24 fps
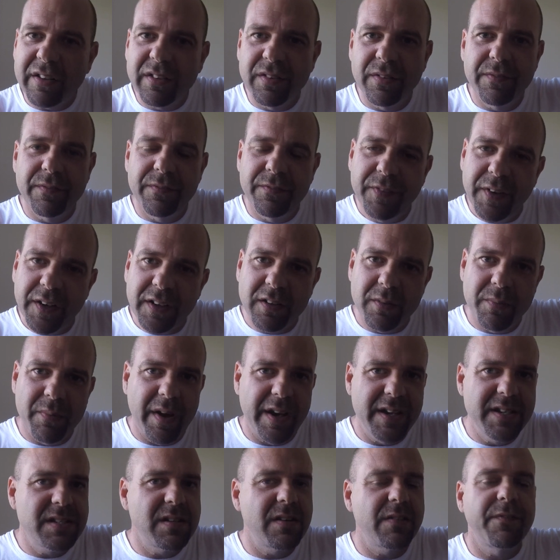to
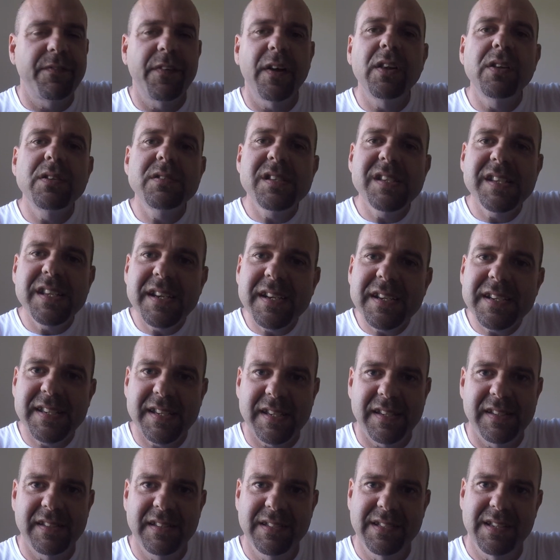victimize your fellow
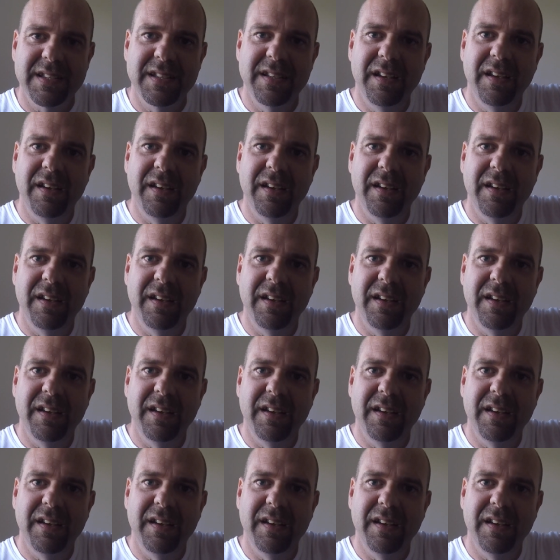citizens.